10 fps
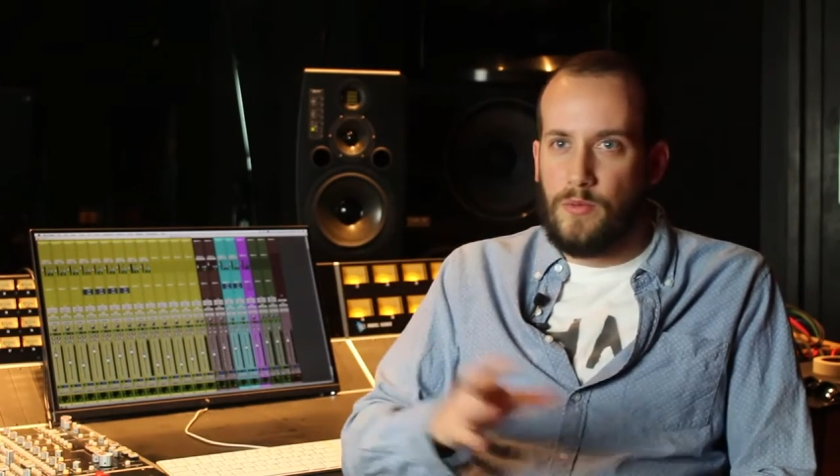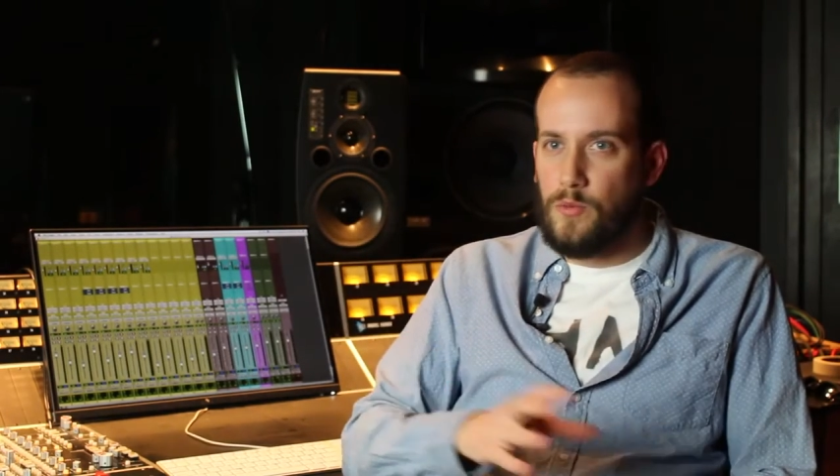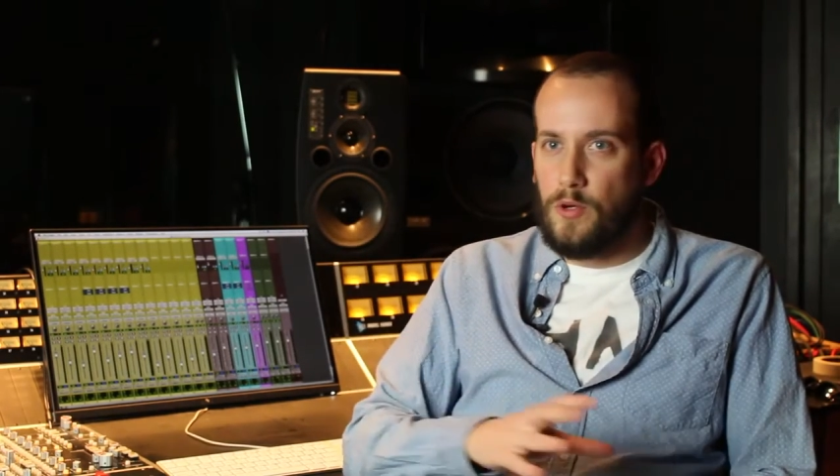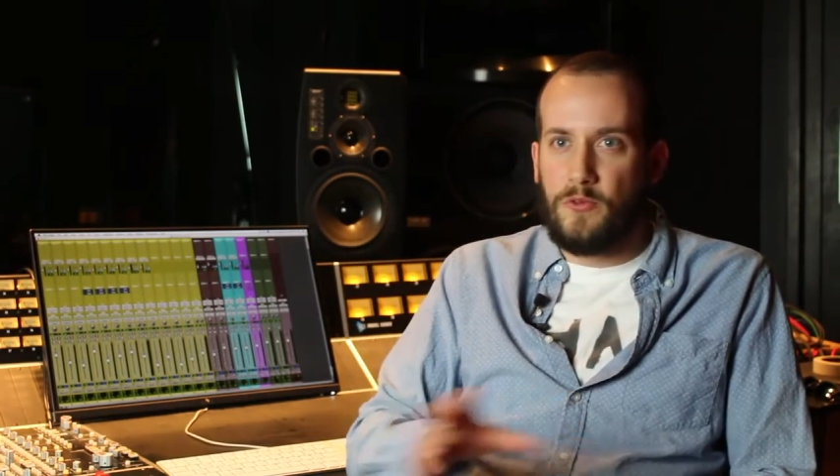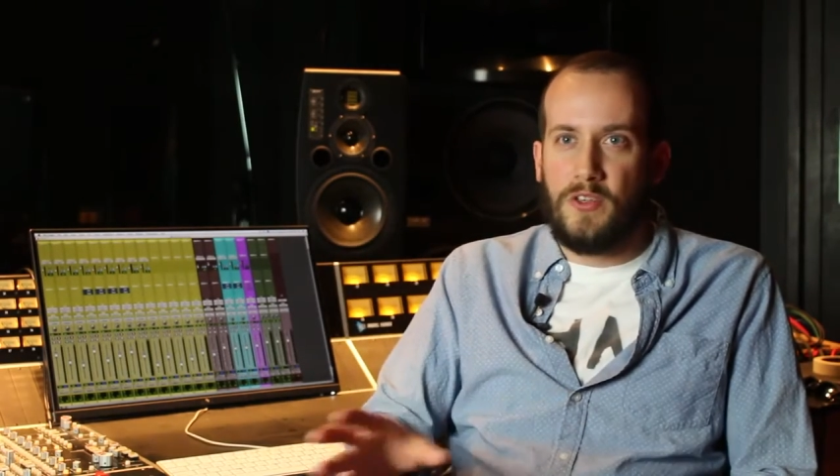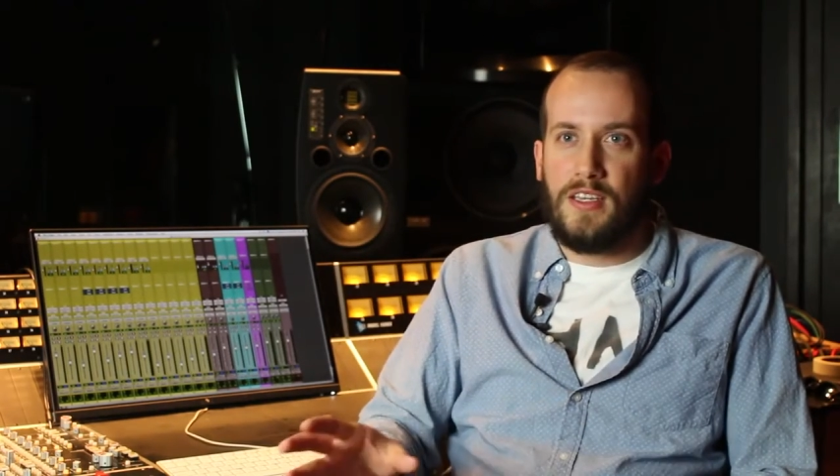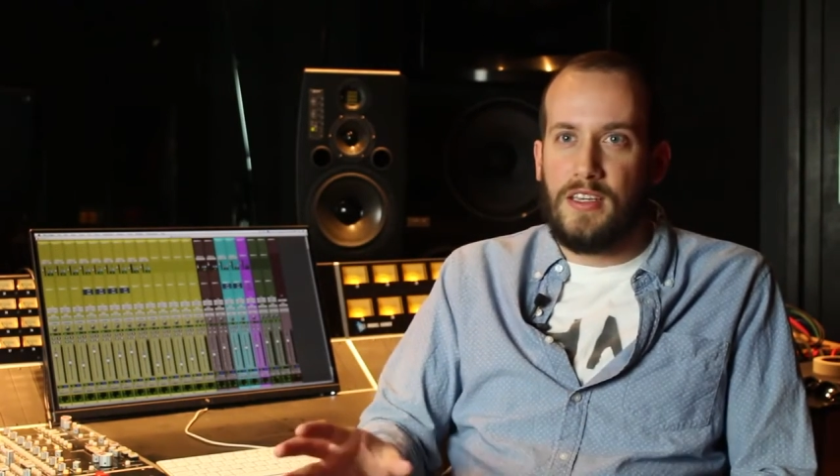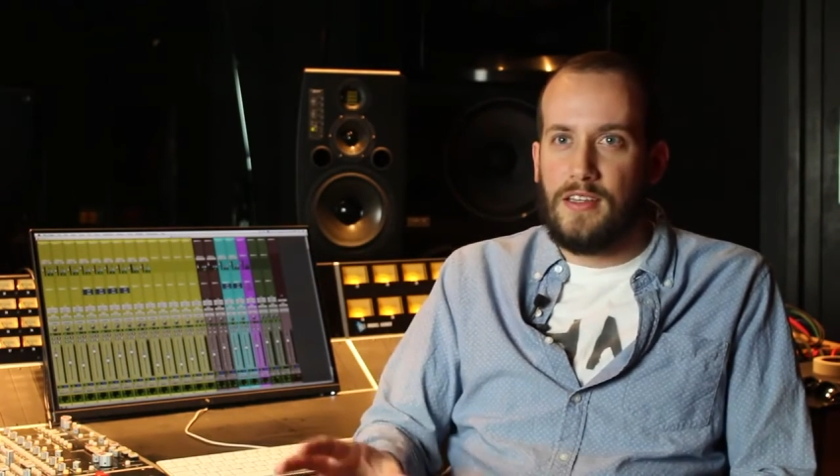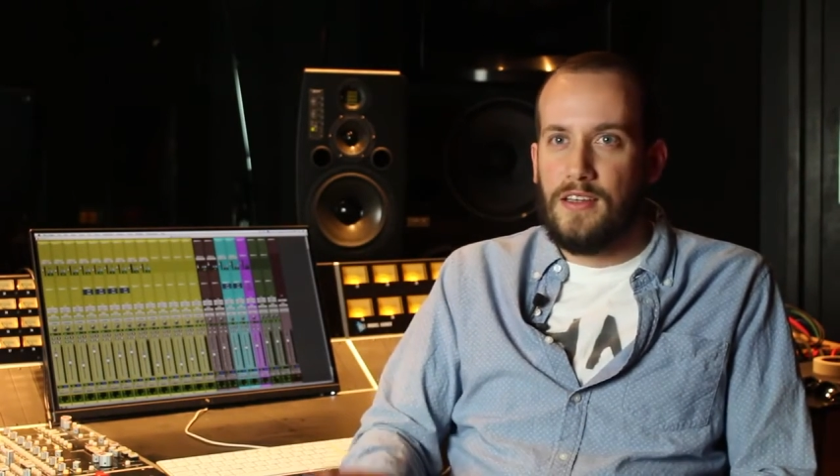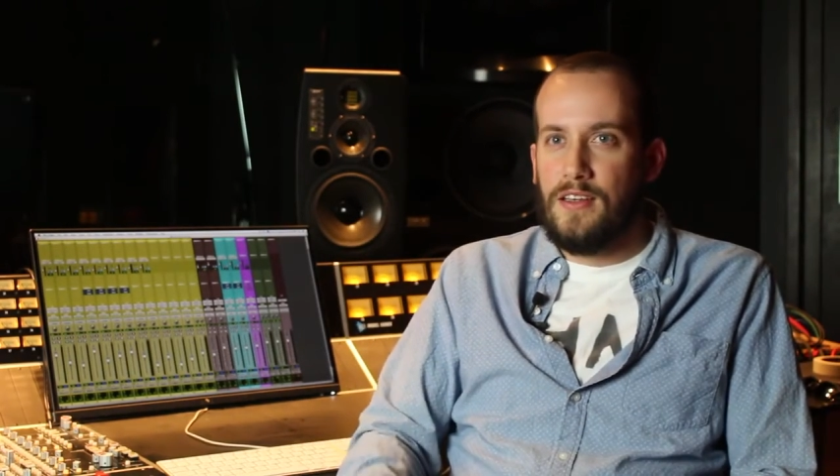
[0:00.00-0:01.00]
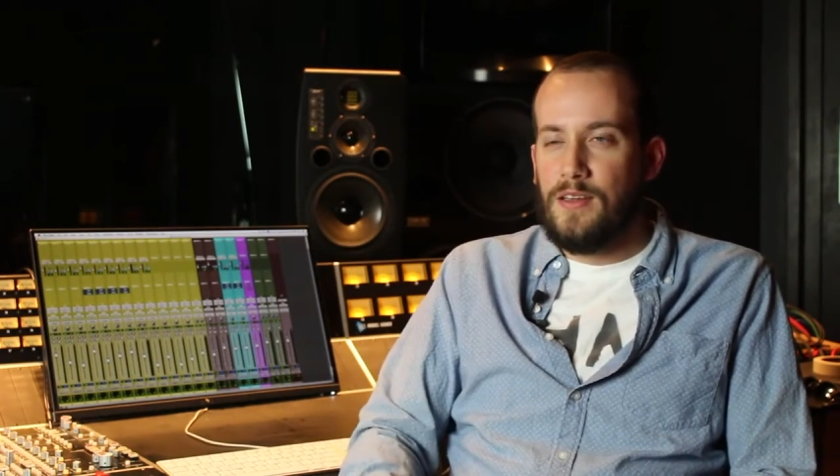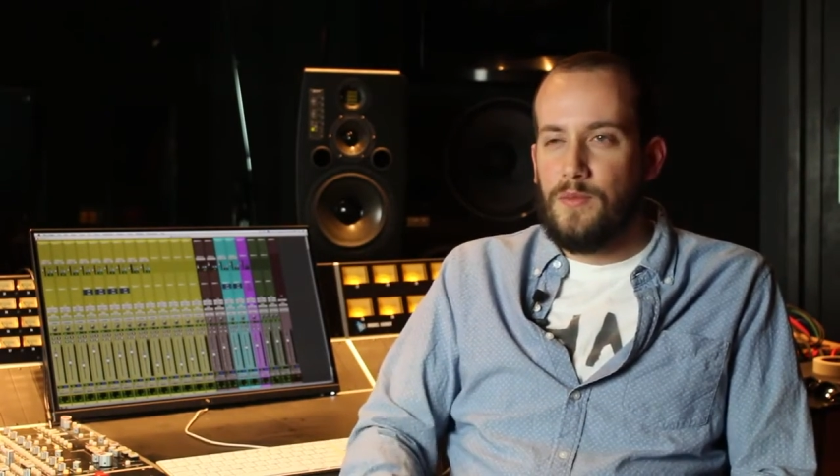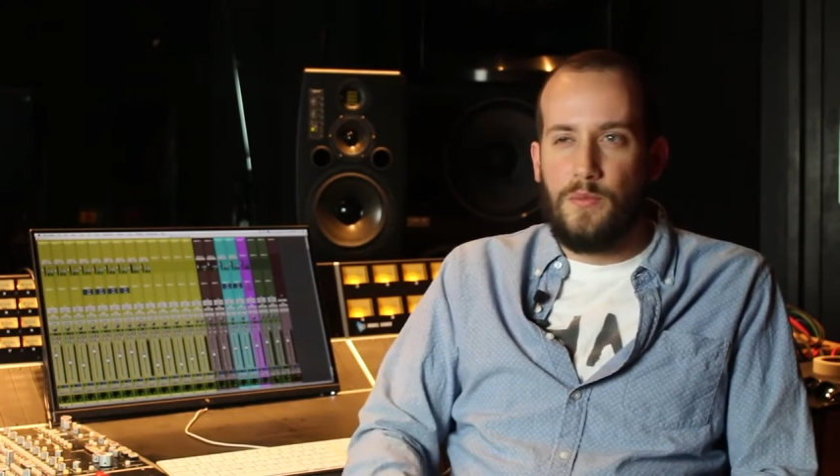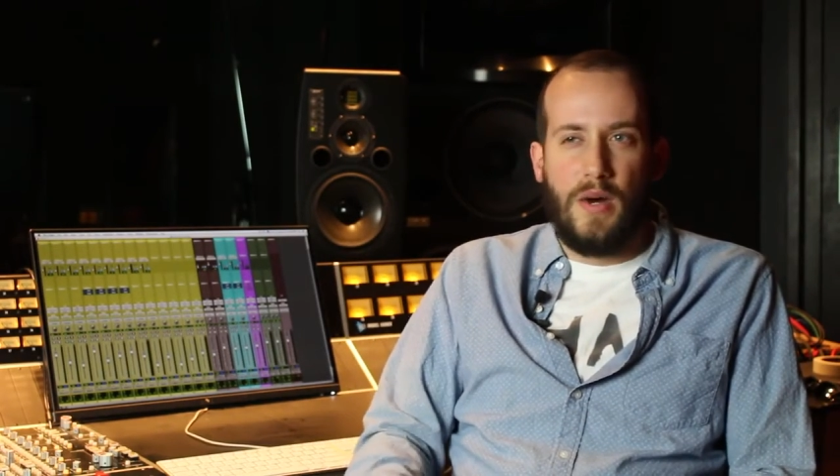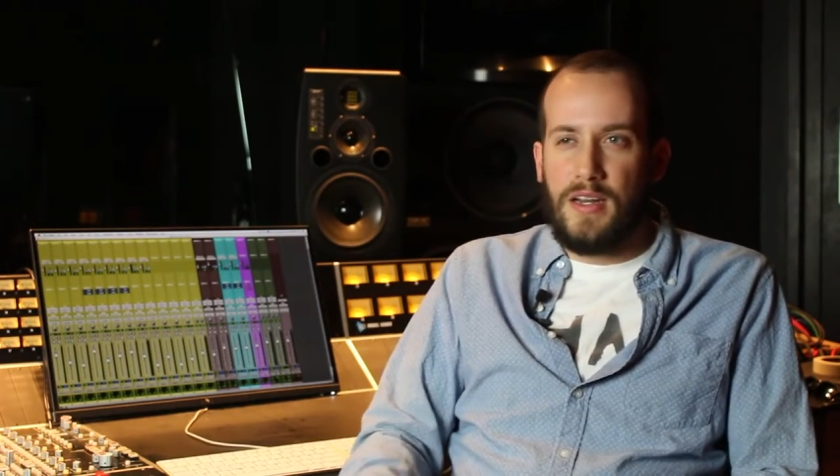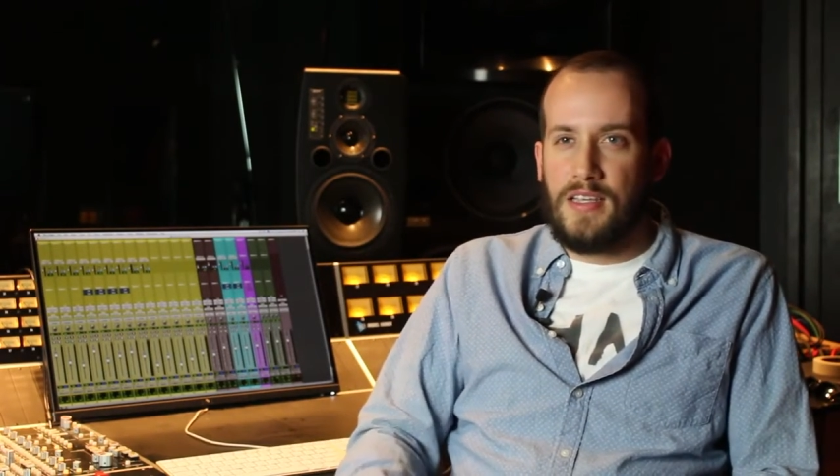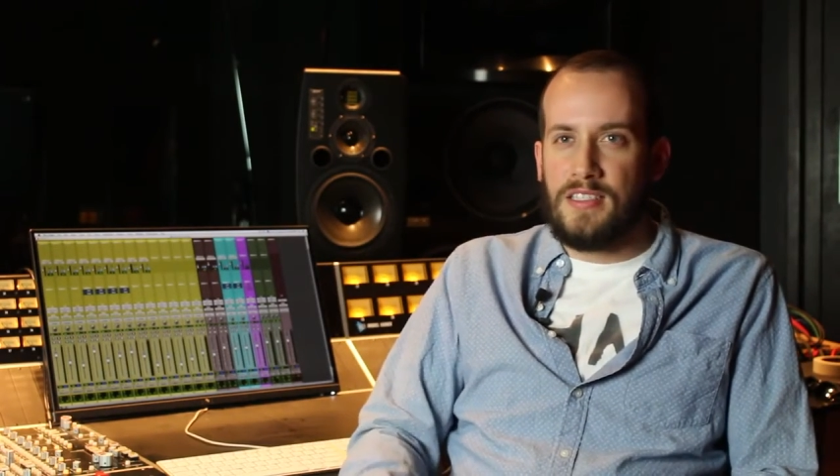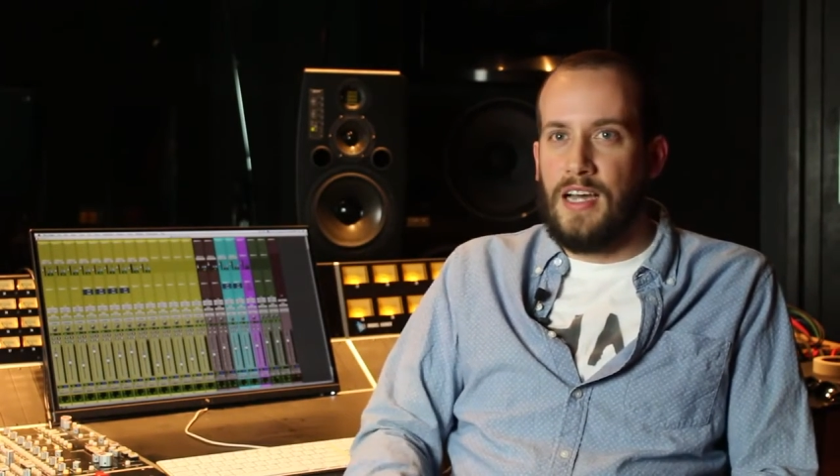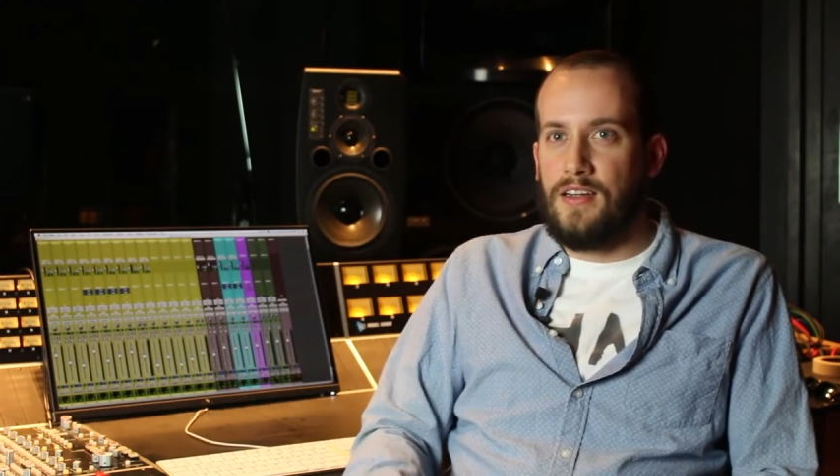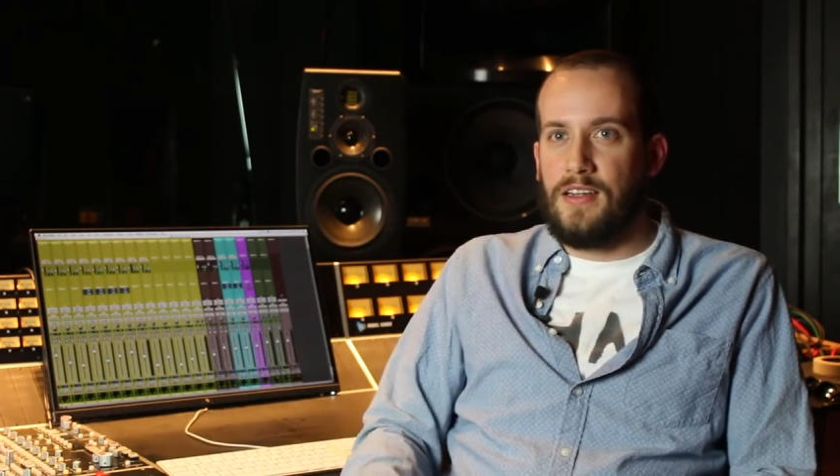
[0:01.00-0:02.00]
woofy, muddy
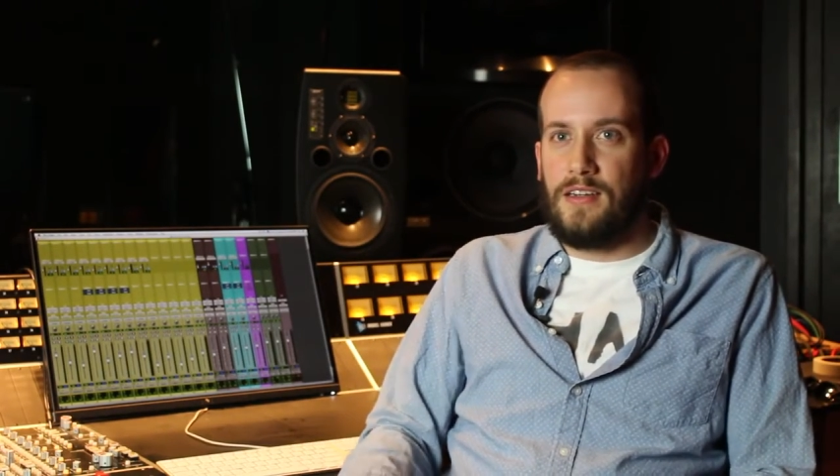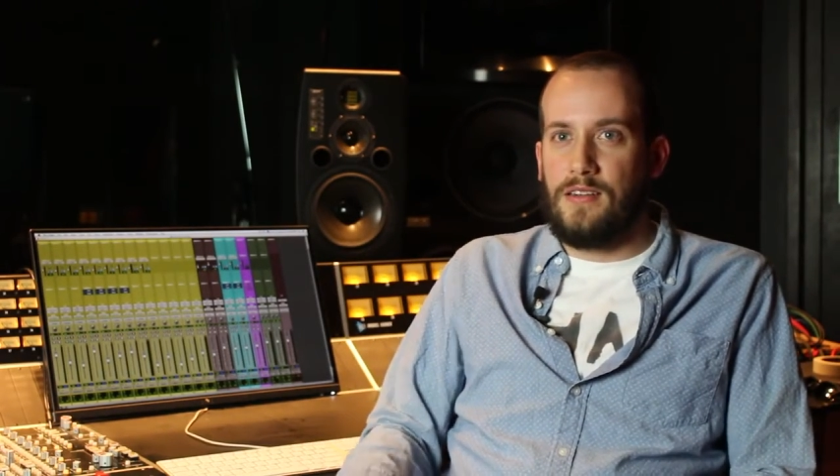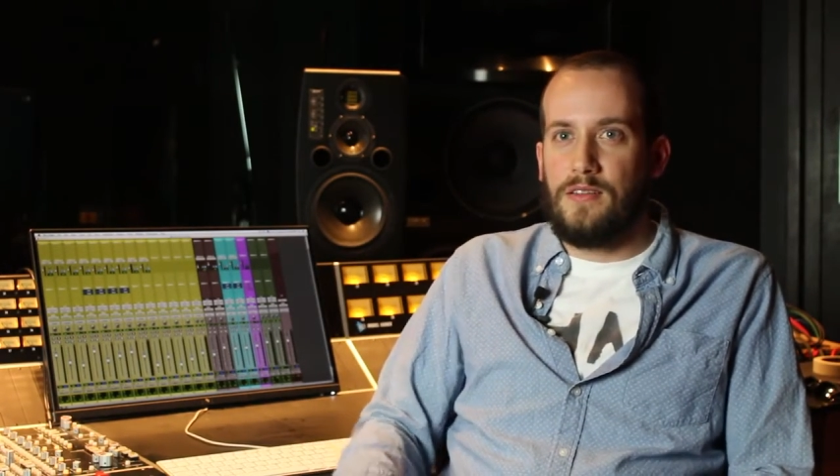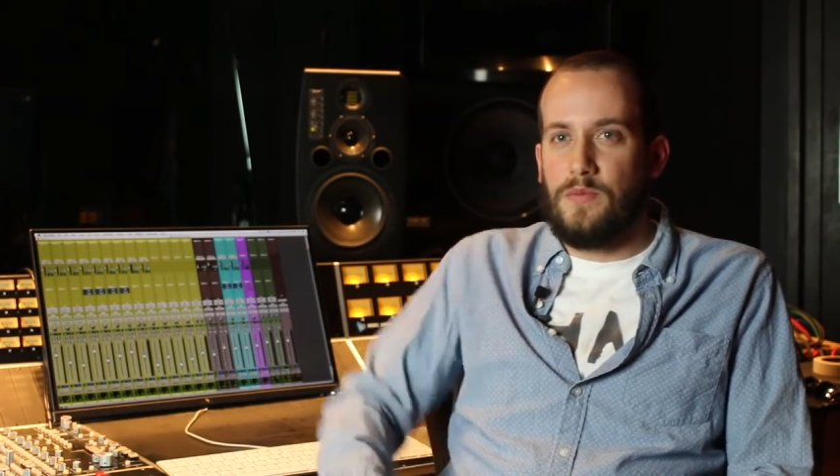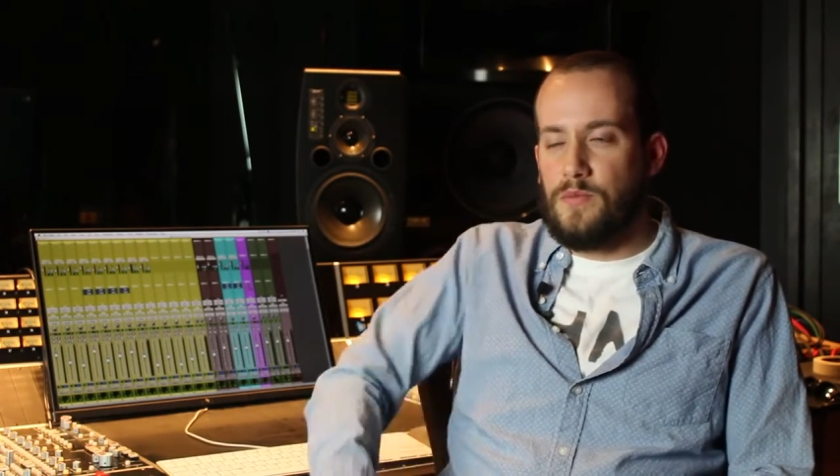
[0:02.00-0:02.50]
sounding